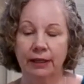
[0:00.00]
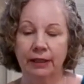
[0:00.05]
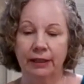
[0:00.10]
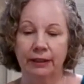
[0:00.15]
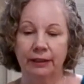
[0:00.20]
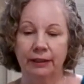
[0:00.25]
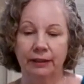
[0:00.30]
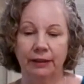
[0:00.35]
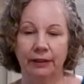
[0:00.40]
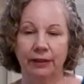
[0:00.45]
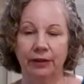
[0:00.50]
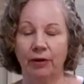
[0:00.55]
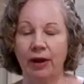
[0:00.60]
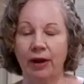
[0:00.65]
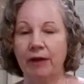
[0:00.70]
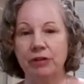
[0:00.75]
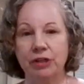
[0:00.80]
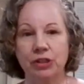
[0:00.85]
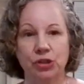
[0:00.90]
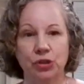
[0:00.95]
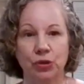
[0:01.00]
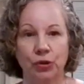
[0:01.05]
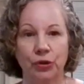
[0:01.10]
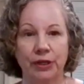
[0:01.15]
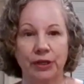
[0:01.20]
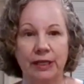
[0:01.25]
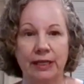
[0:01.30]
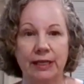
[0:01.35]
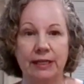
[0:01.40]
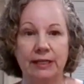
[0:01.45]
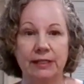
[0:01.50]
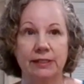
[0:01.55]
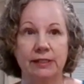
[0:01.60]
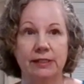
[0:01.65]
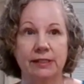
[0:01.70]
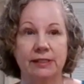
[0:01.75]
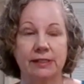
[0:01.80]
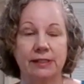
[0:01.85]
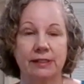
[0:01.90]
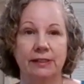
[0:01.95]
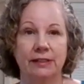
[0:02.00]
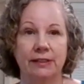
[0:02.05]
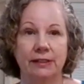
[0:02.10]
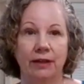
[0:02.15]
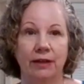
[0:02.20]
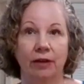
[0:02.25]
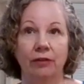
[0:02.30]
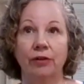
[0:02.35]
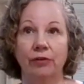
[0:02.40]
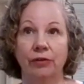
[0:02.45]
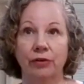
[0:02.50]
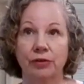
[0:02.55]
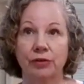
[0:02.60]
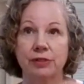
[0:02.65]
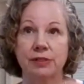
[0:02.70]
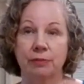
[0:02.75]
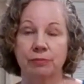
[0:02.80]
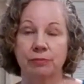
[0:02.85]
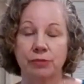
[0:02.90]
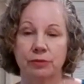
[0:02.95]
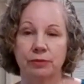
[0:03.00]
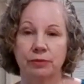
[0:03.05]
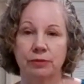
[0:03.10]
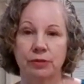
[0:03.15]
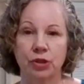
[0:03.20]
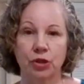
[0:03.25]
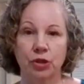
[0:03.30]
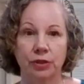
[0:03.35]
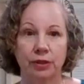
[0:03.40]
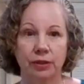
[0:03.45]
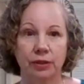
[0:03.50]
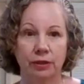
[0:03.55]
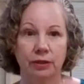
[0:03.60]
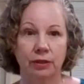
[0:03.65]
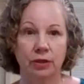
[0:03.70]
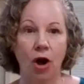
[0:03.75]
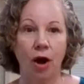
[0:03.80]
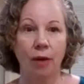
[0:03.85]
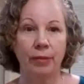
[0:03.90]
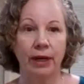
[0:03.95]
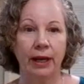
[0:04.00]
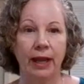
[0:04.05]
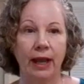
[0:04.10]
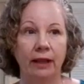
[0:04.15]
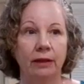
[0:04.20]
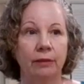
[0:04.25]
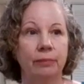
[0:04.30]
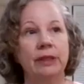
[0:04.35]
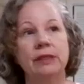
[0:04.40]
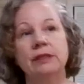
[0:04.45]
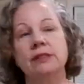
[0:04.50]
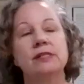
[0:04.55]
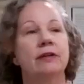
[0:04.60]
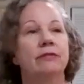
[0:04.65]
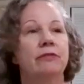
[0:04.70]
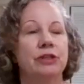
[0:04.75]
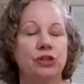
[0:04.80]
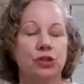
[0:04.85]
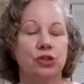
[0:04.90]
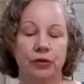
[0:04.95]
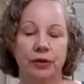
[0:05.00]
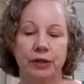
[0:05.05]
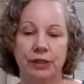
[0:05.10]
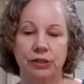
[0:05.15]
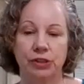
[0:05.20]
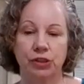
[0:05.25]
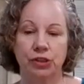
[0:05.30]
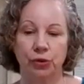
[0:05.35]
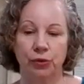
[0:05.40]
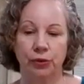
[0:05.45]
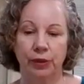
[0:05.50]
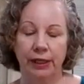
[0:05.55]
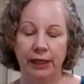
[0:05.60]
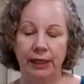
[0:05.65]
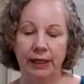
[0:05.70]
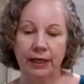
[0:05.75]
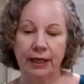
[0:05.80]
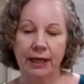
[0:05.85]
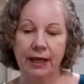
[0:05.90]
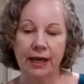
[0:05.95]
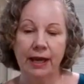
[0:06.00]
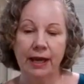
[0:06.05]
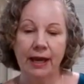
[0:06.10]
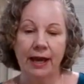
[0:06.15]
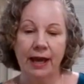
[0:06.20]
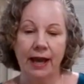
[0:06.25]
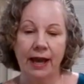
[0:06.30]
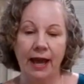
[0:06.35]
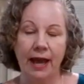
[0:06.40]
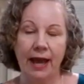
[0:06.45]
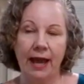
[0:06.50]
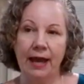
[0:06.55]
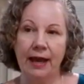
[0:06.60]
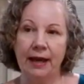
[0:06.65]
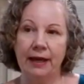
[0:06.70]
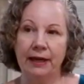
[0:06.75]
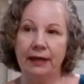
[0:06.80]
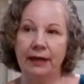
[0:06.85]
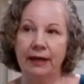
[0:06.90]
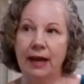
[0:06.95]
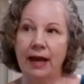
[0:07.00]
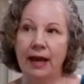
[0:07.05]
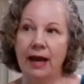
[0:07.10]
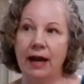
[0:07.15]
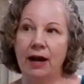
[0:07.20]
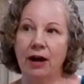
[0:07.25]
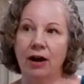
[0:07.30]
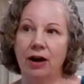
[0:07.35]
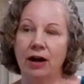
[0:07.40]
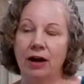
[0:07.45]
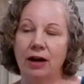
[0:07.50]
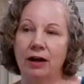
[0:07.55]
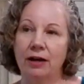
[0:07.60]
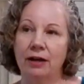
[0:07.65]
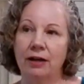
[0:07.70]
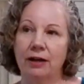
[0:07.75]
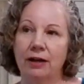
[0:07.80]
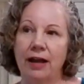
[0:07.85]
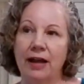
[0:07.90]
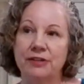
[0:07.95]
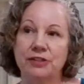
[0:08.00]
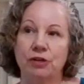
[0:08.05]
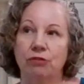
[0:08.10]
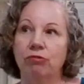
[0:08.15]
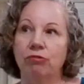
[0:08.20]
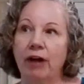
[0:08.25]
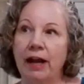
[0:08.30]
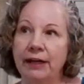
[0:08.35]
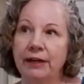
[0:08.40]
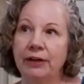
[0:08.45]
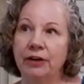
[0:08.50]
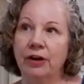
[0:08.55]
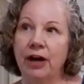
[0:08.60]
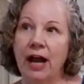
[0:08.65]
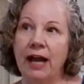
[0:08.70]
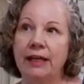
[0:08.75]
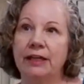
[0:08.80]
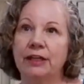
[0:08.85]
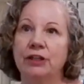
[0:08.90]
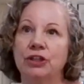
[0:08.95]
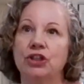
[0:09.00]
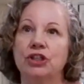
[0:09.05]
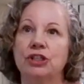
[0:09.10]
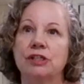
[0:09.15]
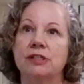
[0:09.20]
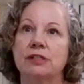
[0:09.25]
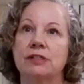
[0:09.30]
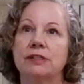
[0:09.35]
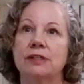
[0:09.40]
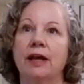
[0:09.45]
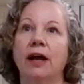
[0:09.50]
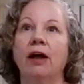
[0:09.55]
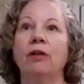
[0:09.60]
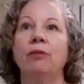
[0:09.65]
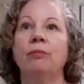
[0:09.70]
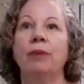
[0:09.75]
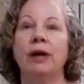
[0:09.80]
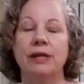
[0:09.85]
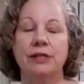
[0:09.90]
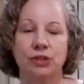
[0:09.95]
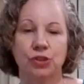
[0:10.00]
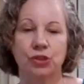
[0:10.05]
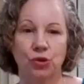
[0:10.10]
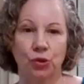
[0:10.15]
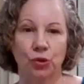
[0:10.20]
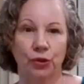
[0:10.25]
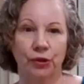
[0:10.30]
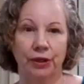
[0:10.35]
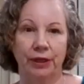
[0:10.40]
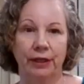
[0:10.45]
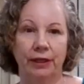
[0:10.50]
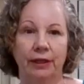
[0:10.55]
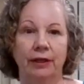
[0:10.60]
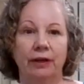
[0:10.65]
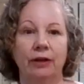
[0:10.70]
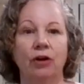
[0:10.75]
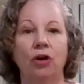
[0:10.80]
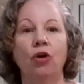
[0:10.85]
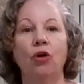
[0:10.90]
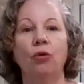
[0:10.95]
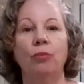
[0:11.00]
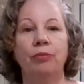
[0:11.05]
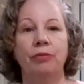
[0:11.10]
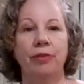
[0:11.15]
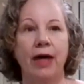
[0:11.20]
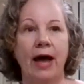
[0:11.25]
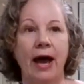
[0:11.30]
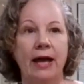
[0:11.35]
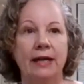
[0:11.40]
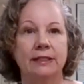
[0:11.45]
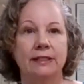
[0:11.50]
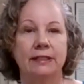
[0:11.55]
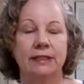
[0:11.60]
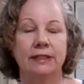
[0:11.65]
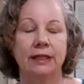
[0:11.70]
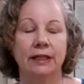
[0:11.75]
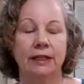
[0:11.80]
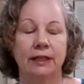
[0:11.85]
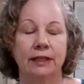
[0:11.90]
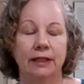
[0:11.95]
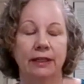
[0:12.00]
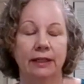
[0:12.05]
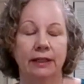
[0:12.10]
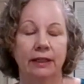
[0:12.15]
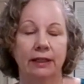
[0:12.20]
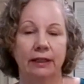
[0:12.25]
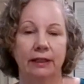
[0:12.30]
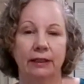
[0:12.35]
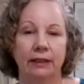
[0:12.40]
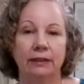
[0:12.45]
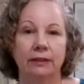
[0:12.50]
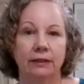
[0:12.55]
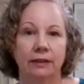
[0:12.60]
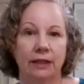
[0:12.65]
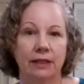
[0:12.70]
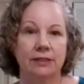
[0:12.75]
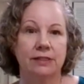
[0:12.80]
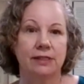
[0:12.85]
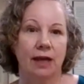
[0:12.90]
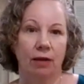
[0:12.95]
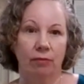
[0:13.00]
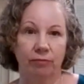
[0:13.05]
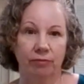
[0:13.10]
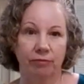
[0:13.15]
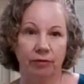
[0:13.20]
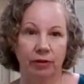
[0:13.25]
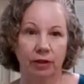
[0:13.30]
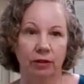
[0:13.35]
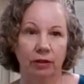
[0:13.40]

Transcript: you know, every story is, although there are some certain common elements, every story is unique. And as a writer, I can just tell my story and hope that it's helpful,